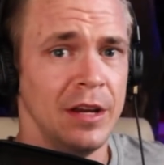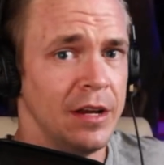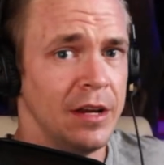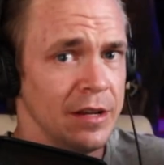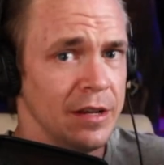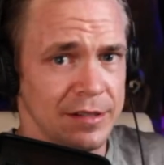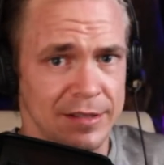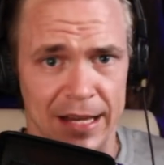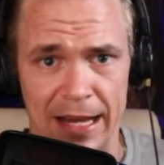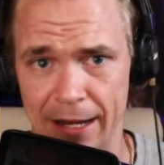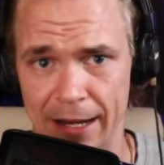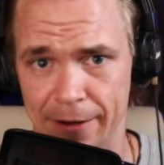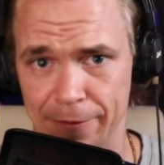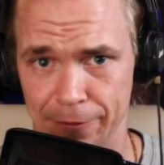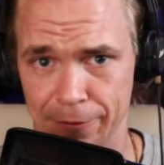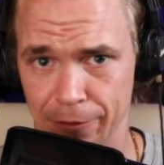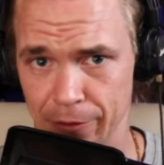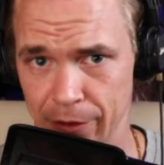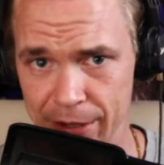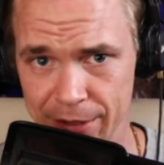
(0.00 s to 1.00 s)
take,
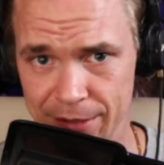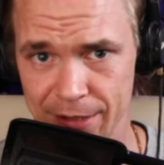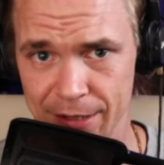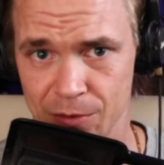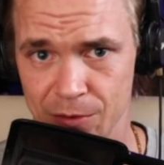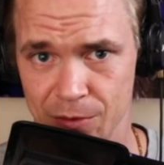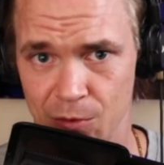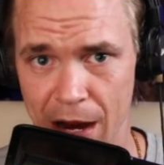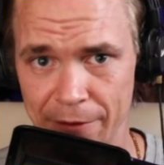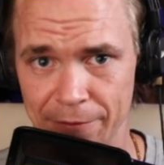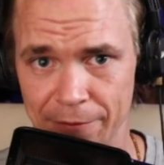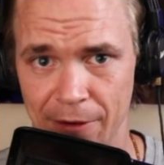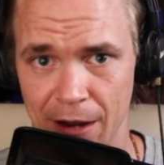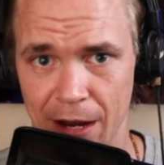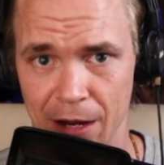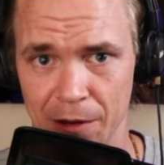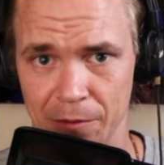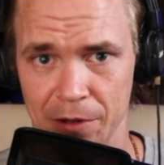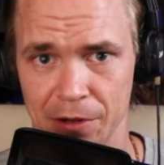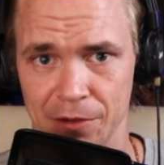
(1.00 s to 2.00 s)
for instance,
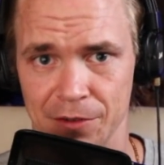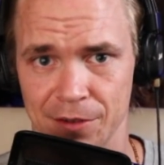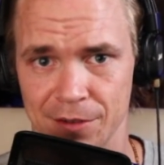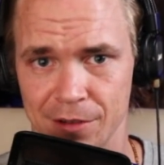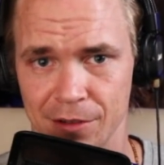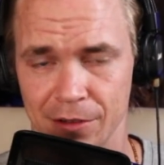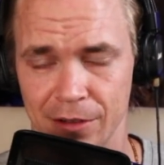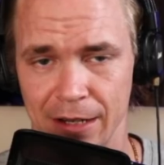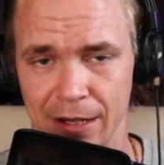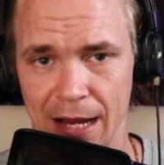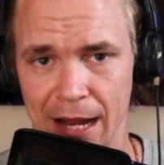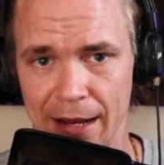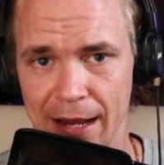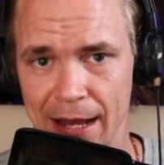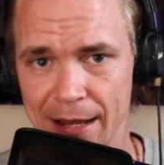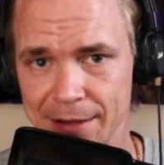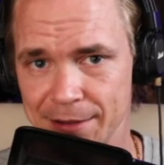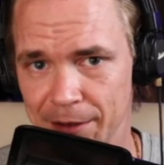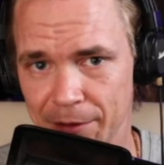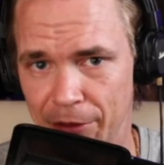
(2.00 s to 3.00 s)
Wi-Fi we were just looking at
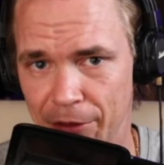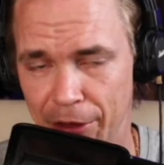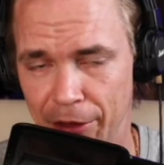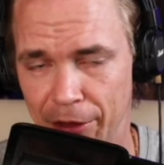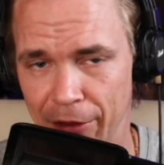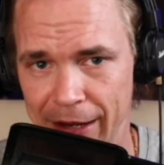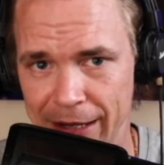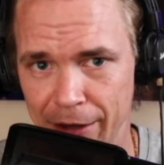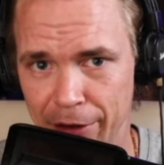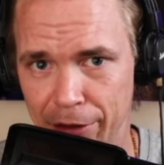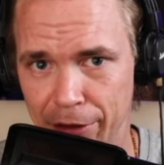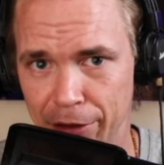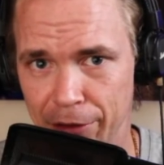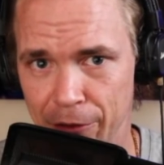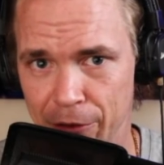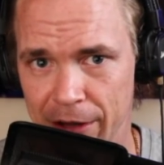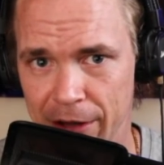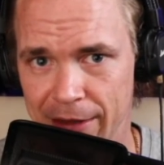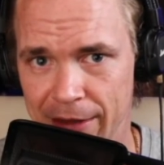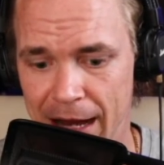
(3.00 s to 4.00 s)
has a
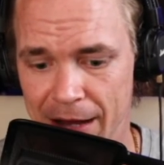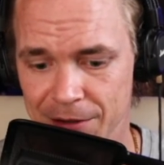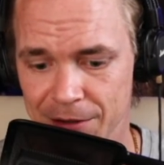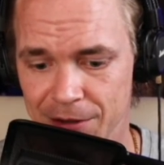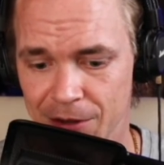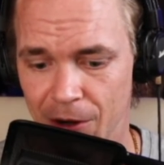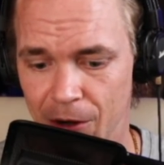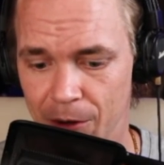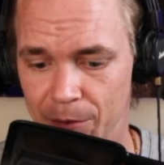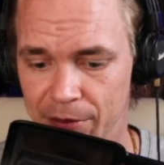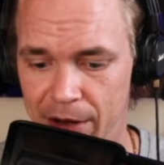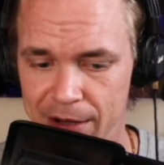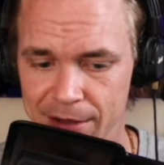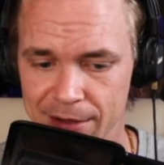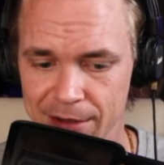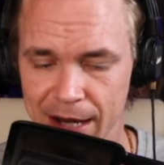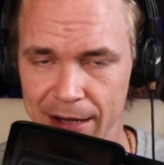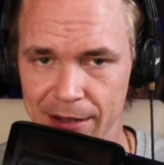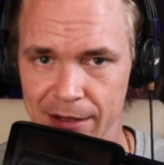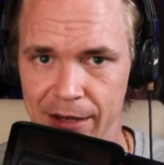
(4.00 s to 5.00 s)
$30,000 price
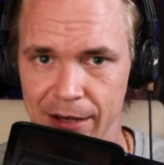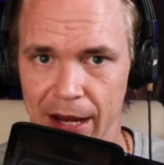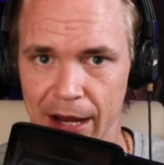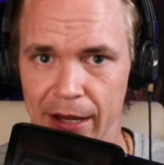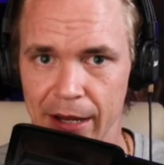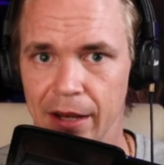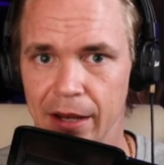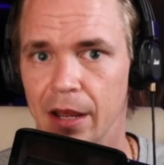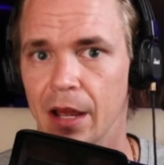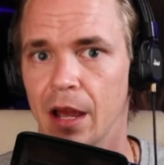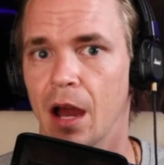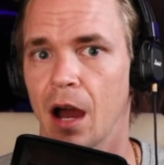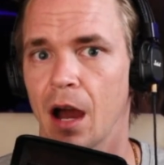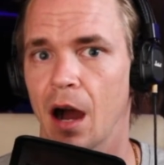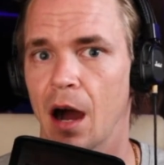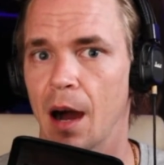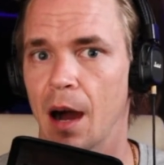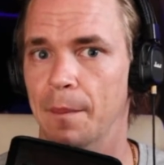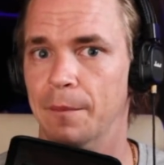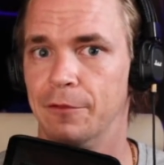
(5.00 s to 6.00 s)
tag today,
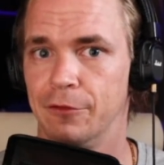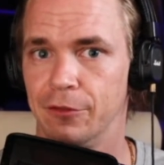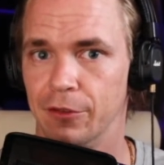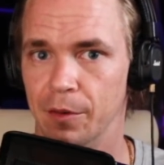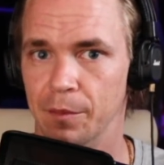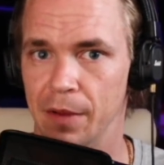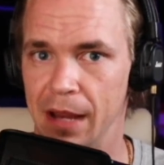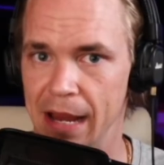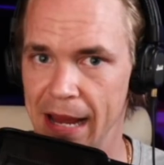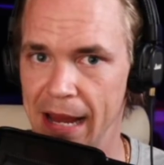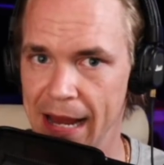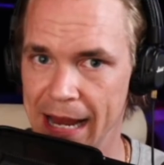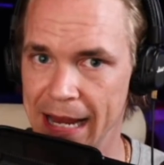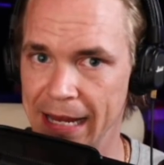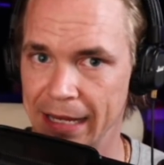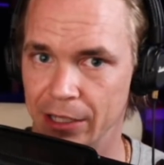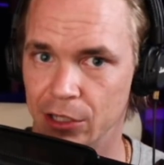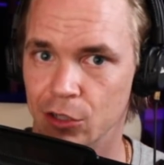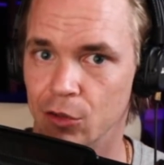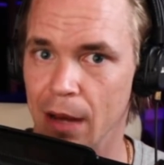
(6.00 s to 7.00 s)
up from
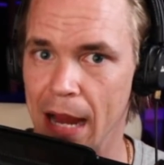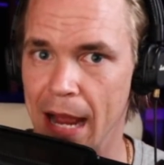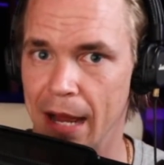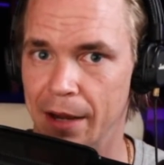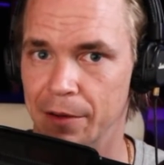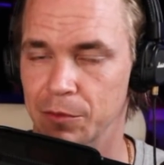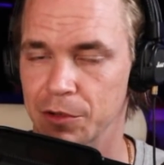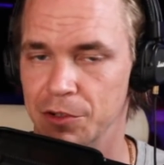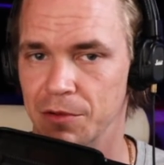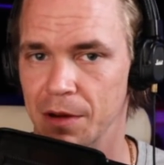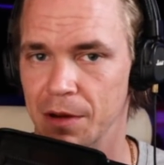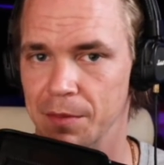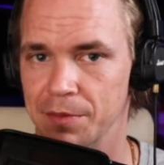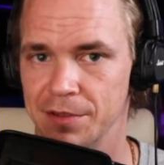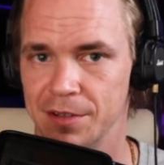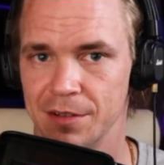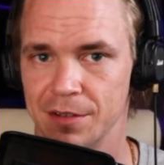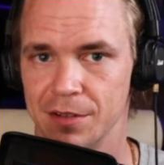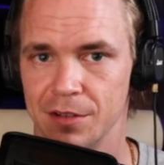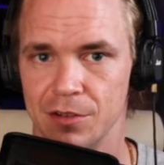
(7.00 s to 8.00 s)
$8,000, which
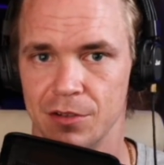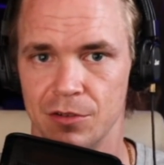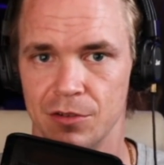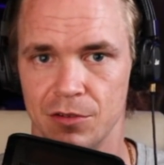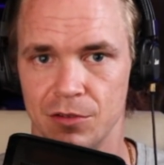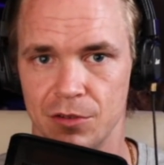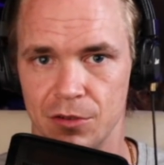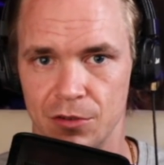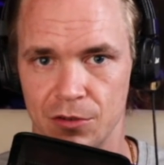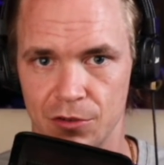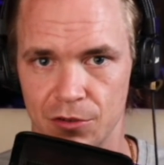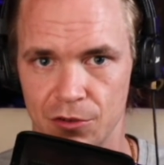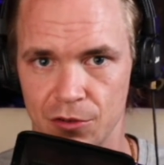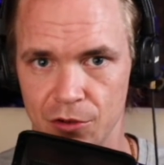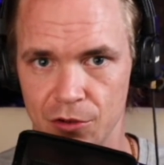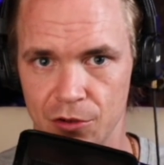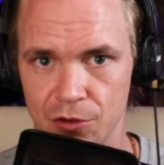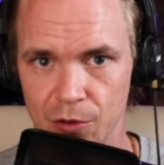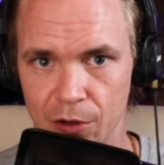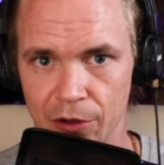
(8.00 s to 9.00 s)
represents a
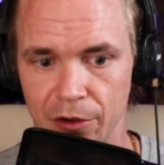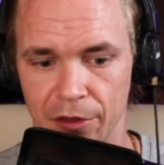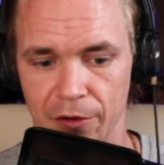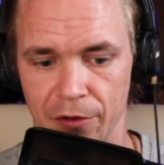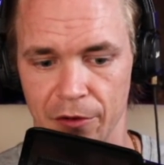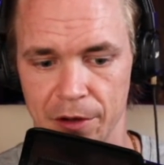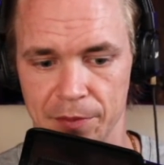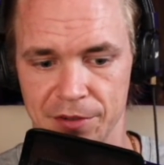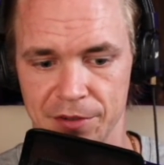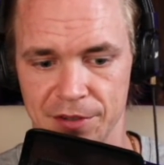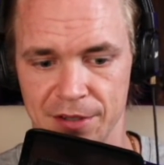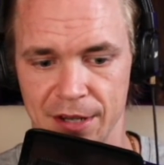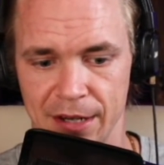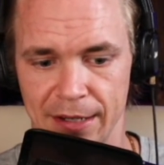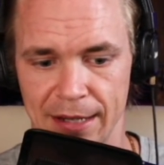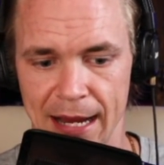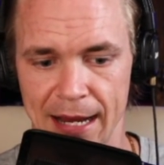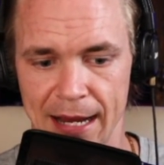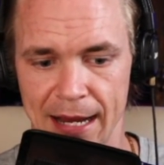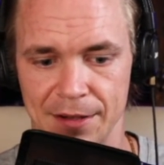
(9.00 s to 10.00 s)

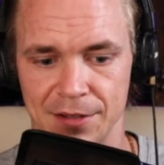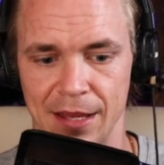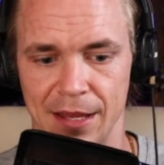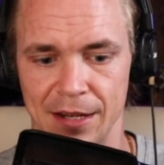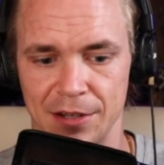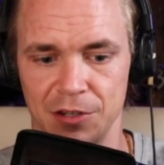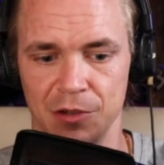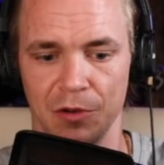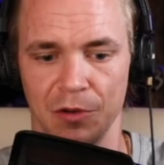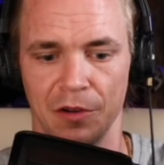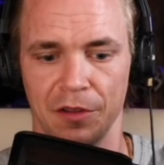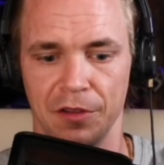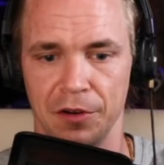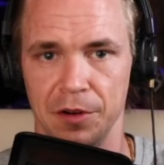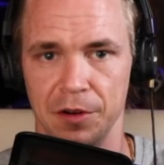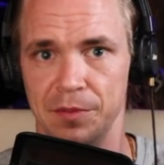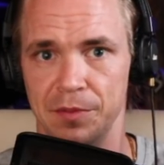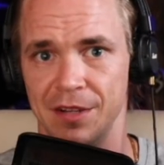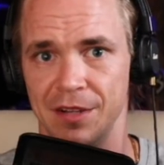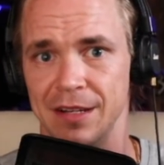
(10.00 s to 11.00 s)
230% gain. So that
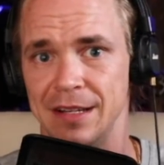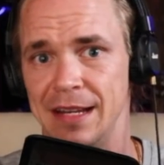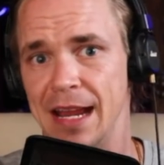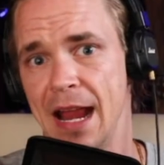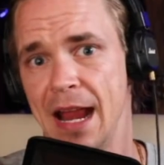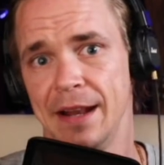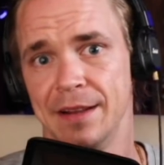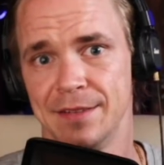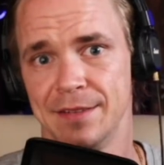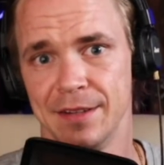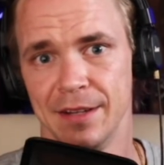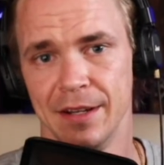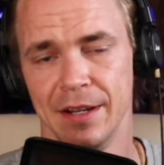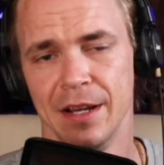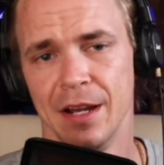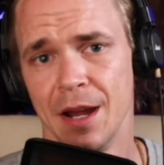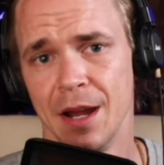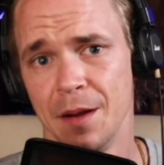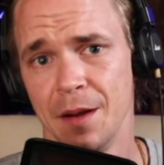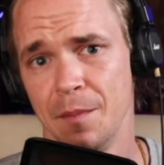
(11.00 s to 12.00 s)
230% gain is
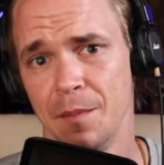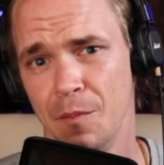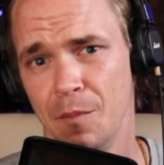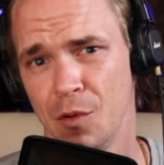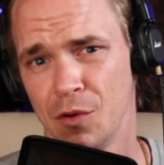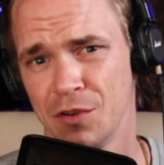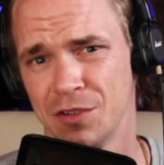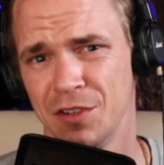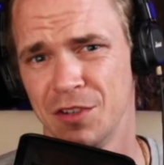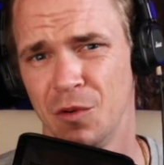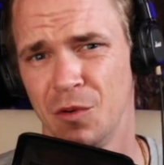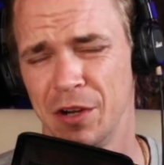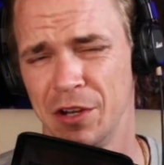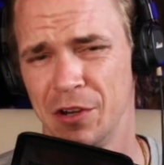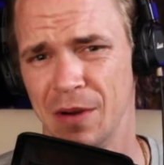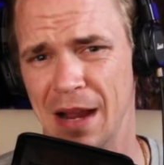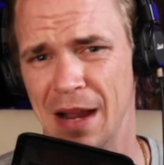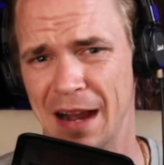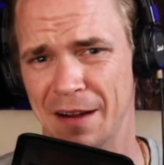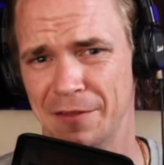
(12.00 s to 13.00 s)
more so what
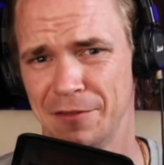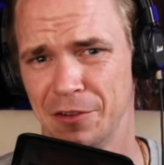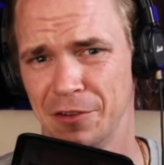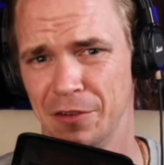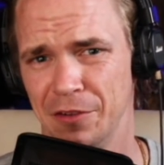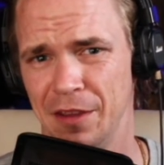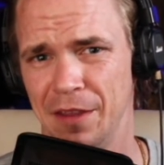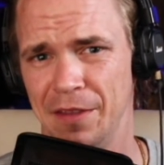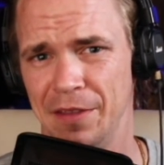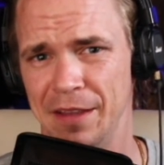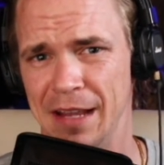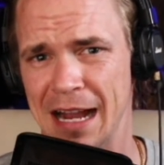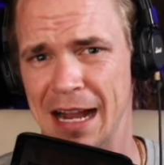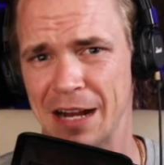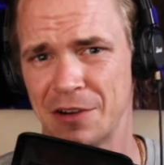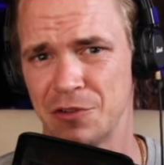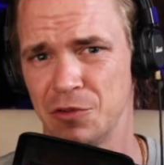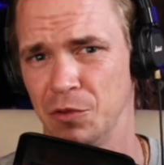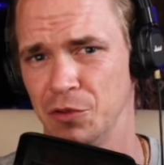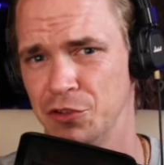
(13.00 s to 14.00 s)
you're after than the
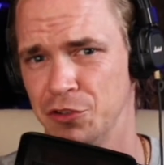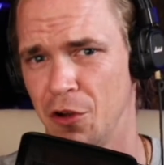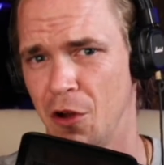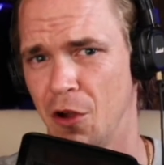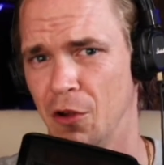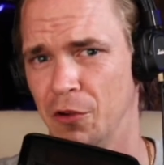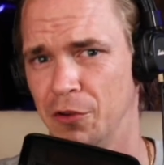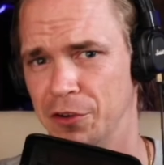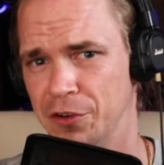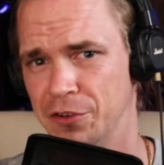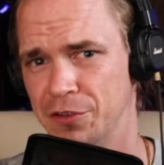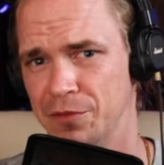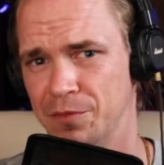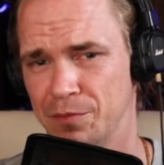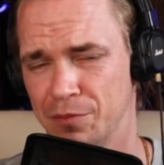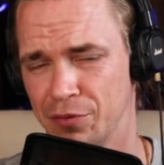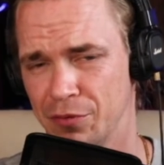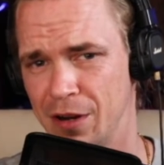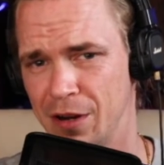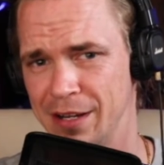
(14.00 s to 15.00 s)
actual dollar to
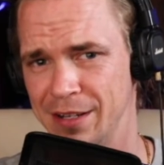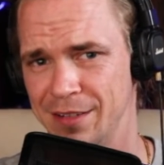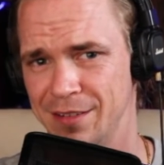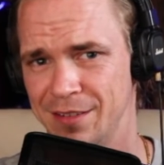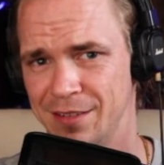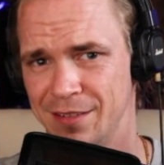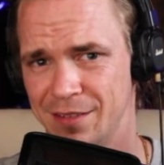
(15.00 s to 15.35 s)
price